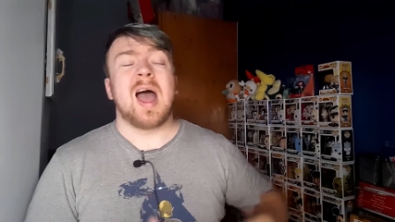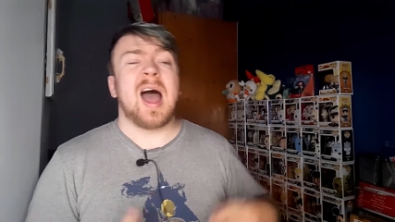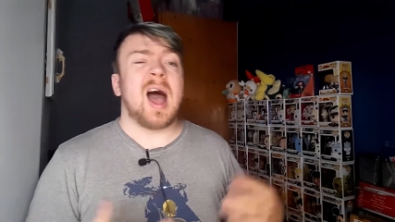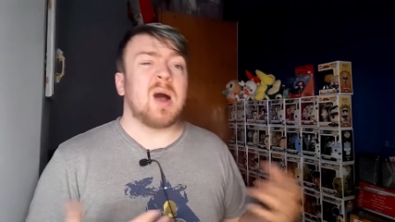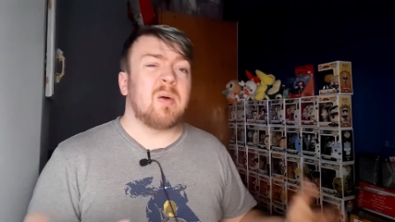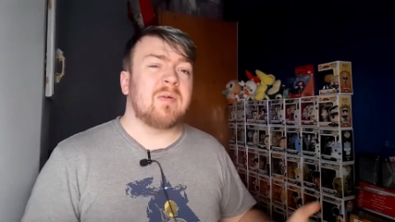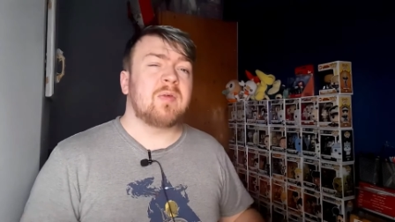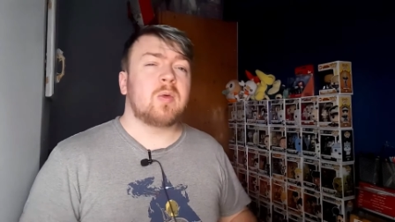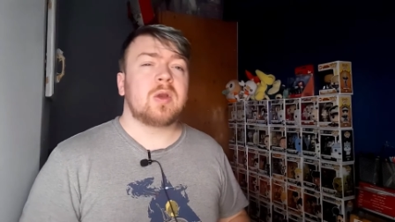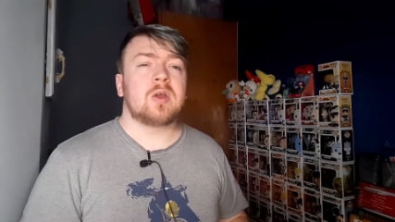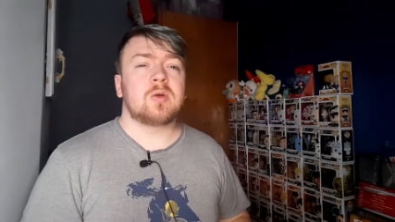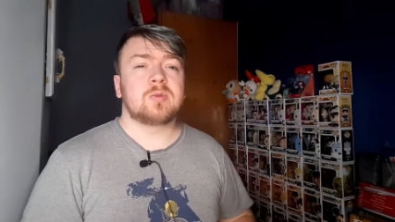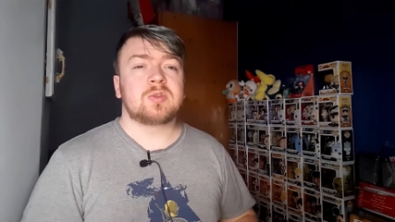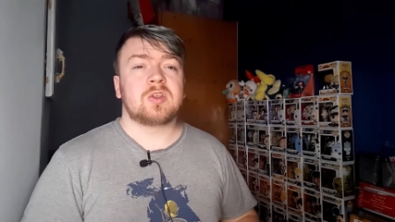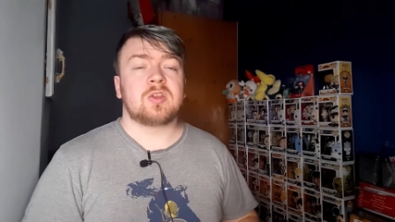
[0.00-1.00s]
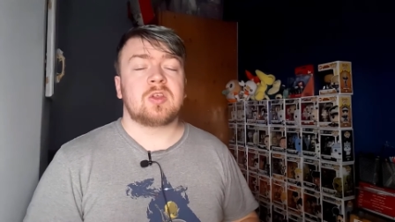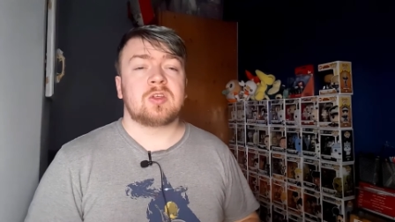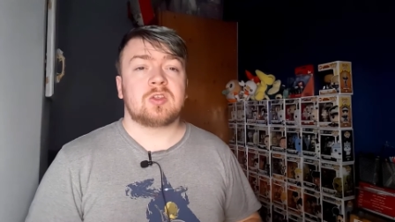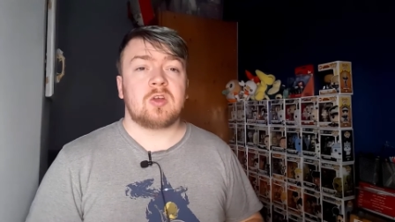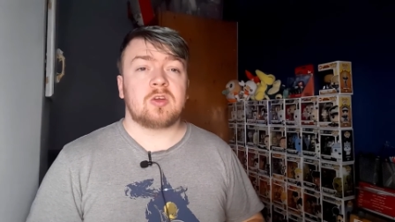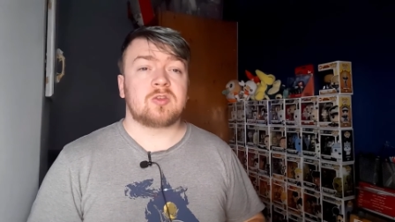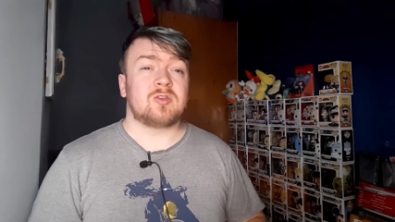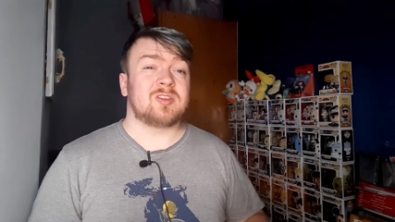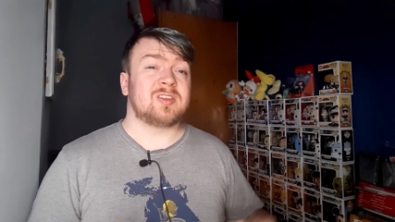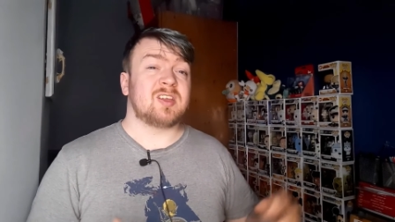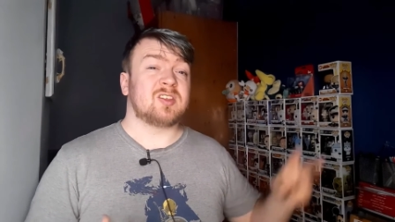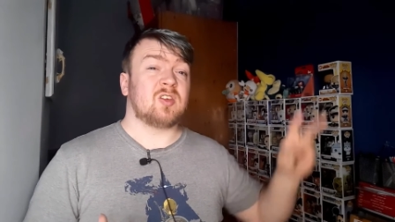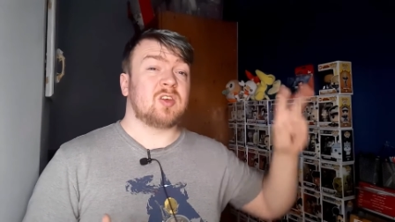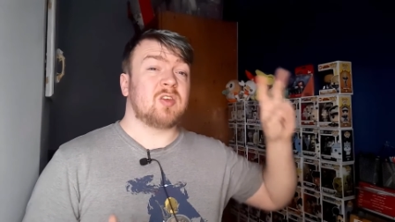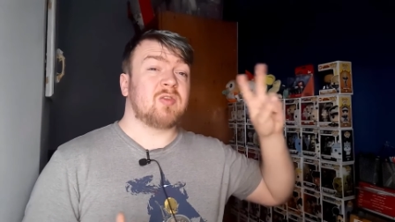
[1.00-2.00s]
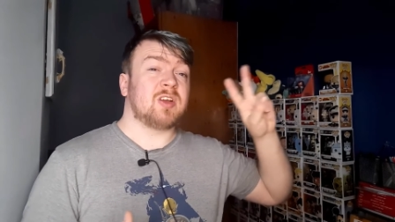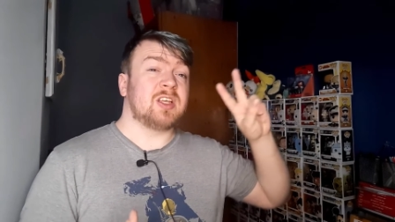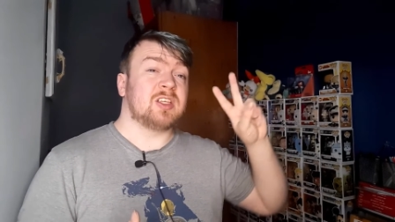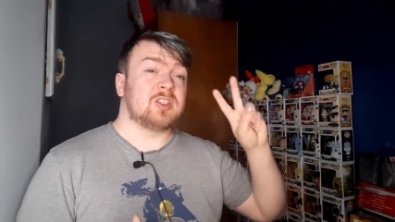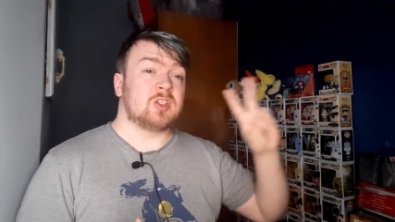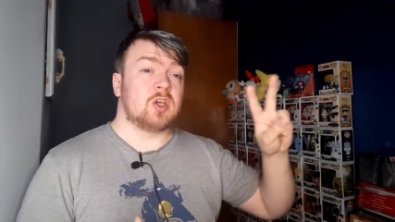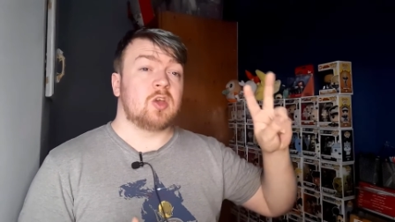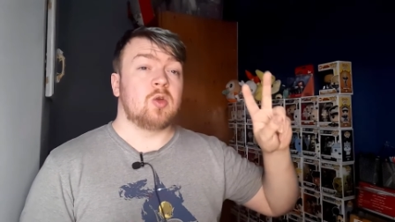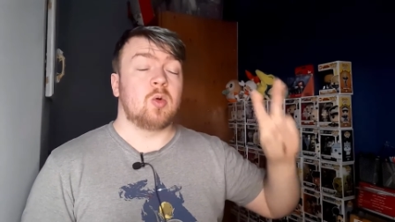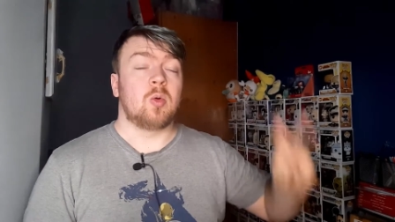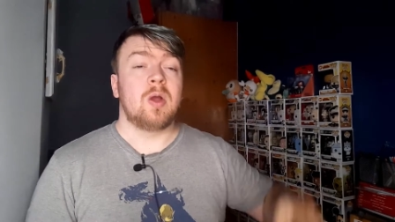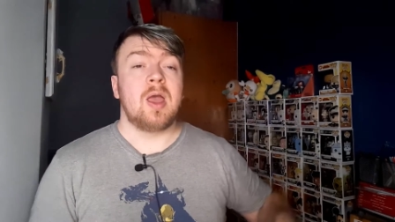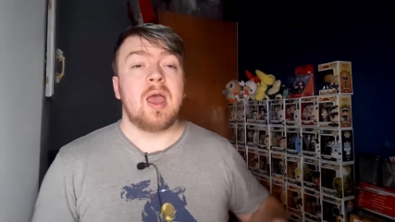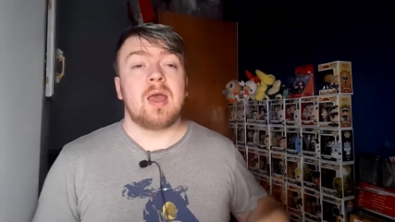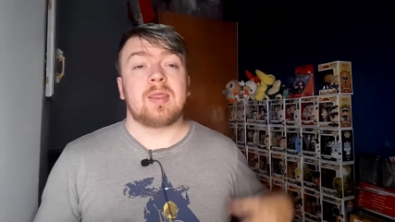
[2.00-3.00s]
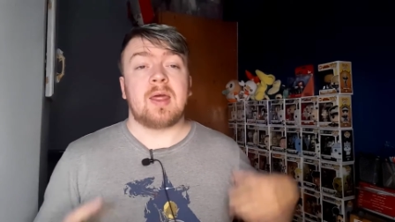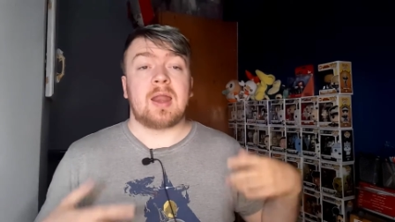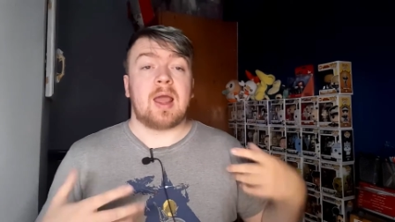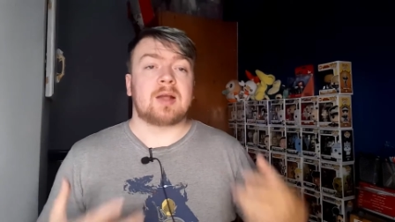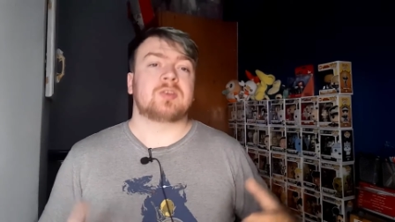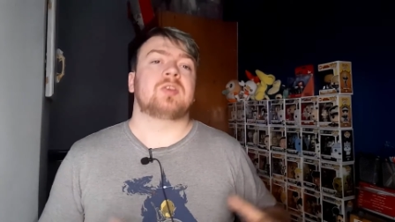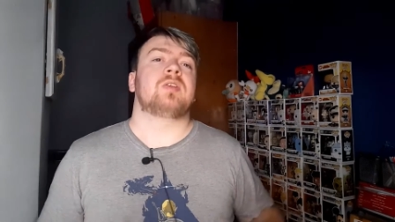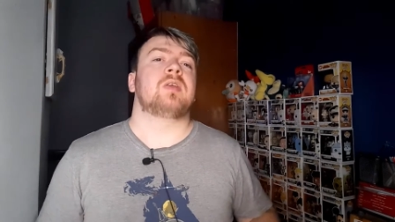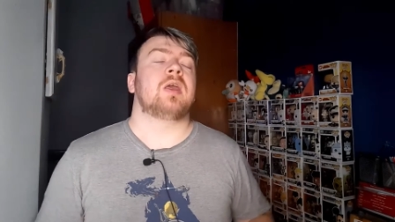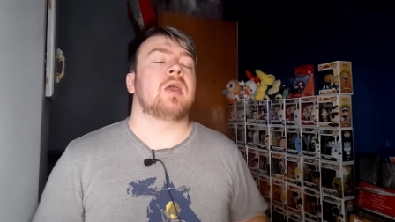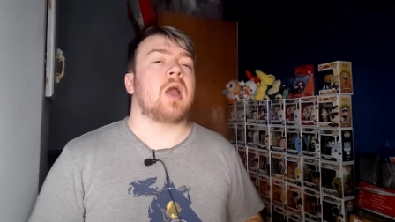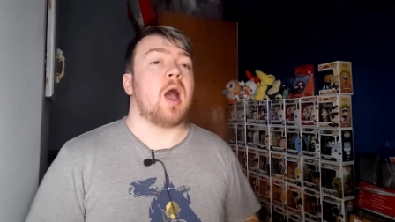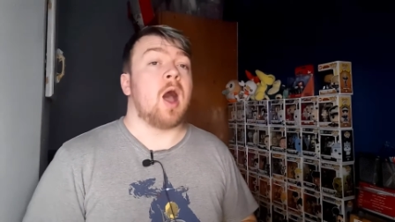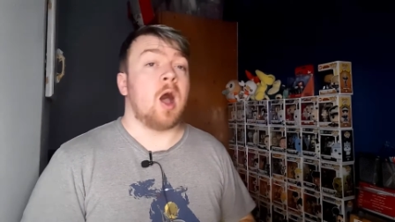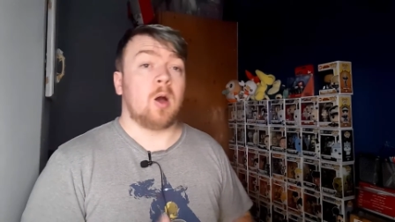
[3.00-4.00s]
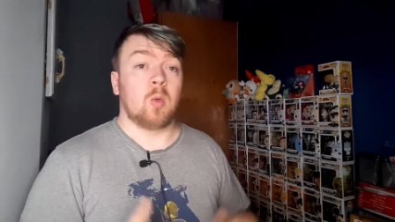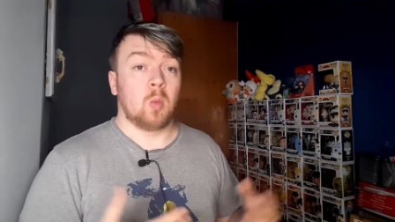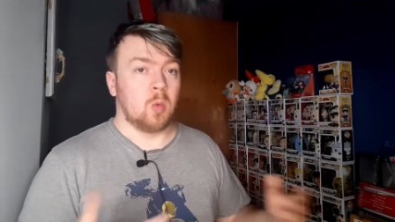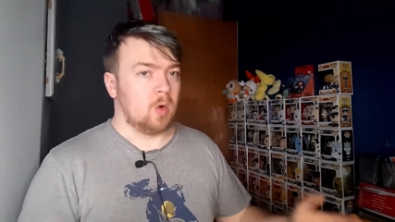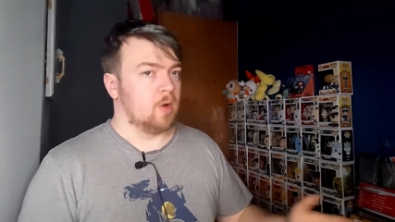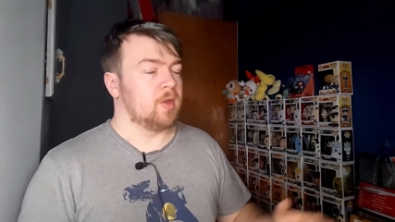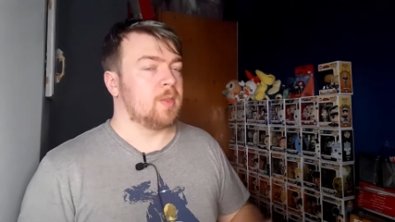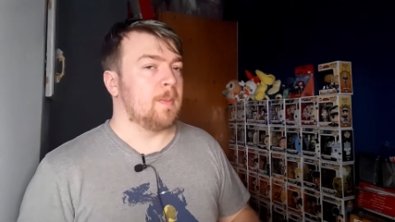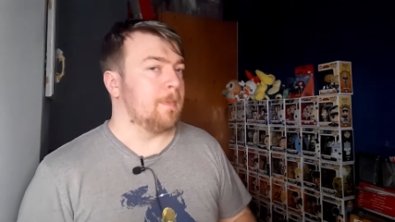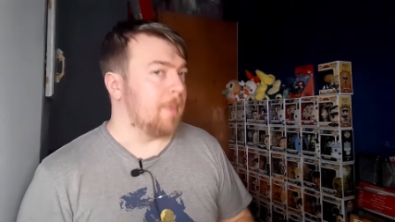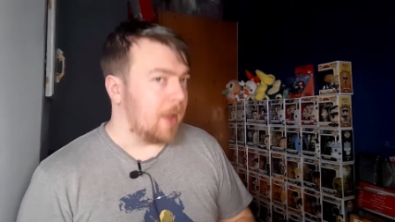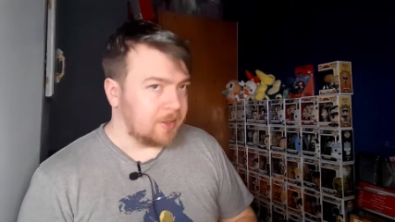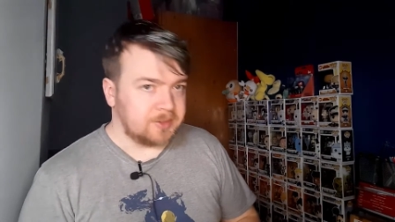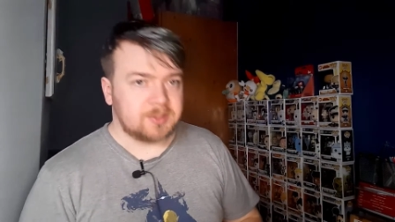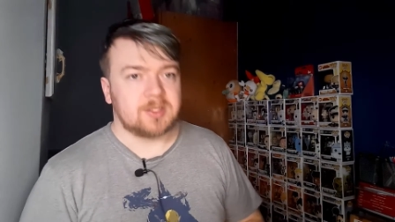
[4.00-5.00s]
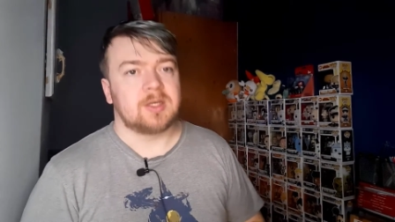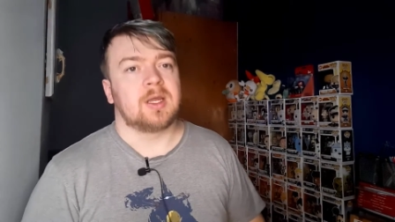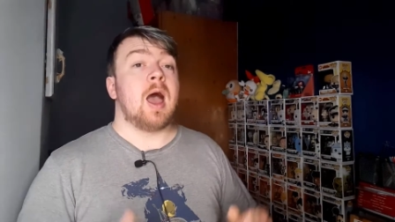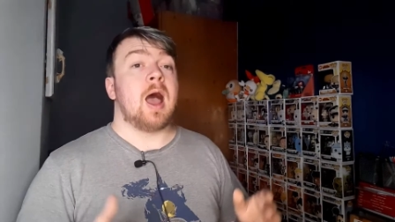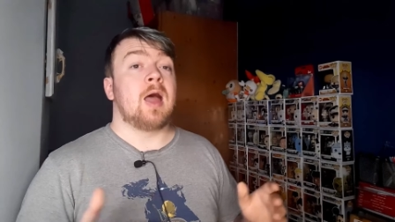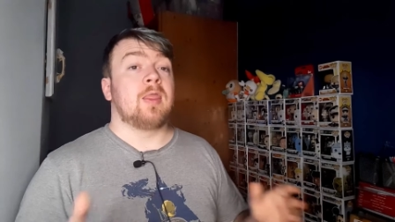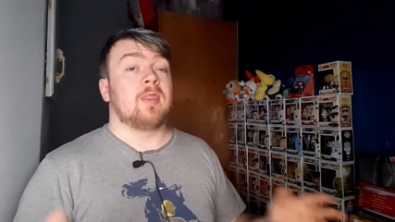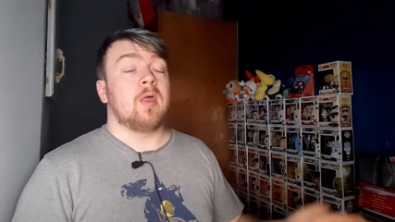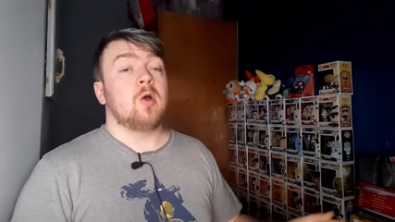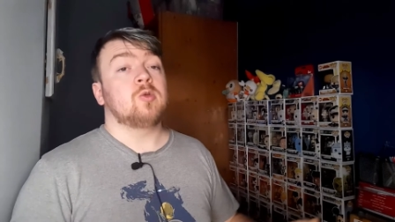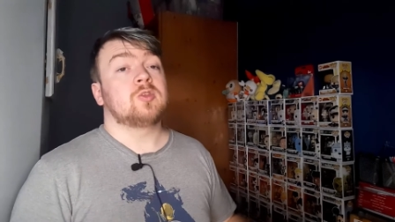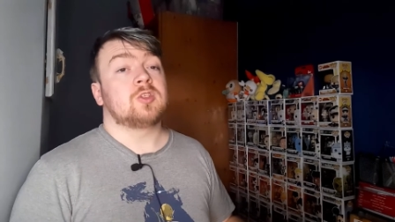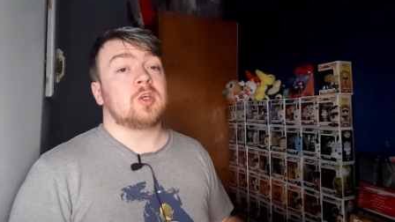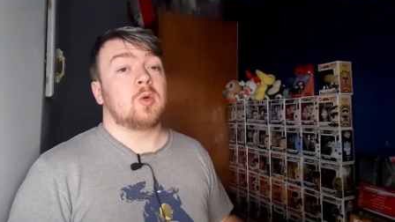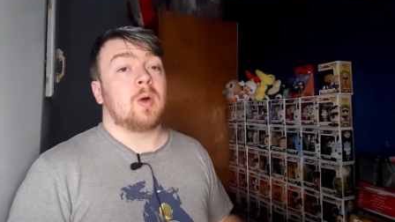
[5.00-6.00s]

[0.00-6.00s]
However, when it comes to the sorceries there's only really 2 that I actually think are worth mentioning. And those 2